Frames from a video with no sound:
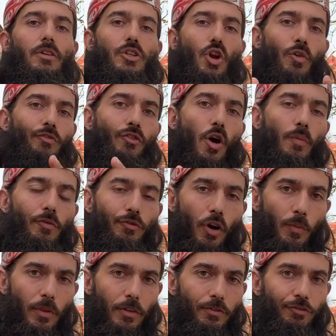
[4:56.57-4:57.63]
you know,
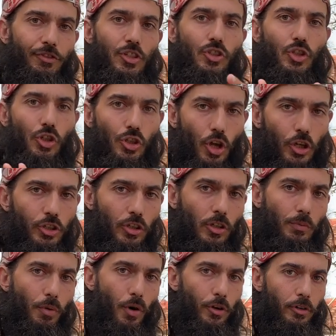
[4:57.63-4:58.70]
from the
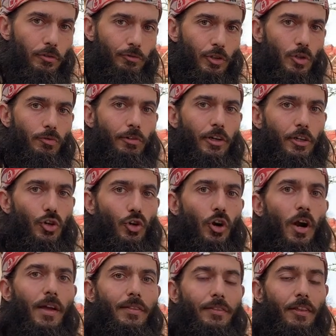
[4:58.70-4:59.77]
physiological point of view, where you're
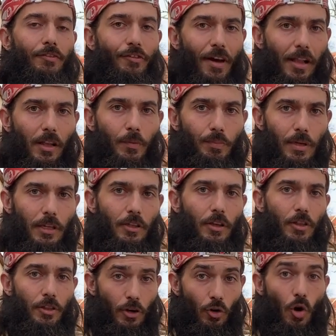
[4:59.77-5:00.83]
developing
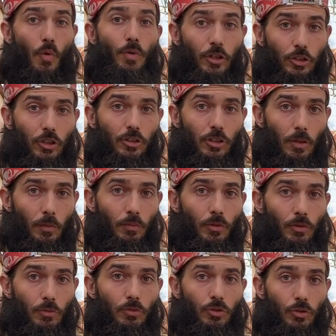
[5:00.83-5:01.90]
the aerobic system
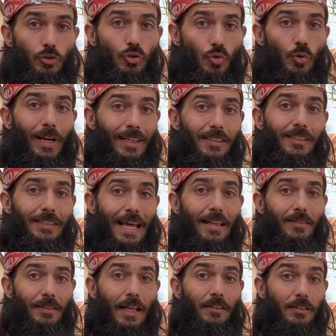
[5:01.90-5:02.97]
to an
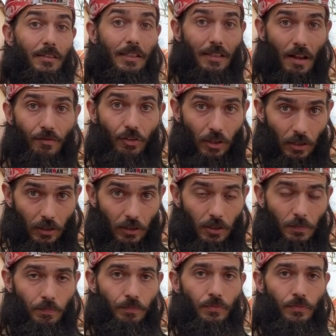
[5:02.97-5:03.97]
extent that's significant.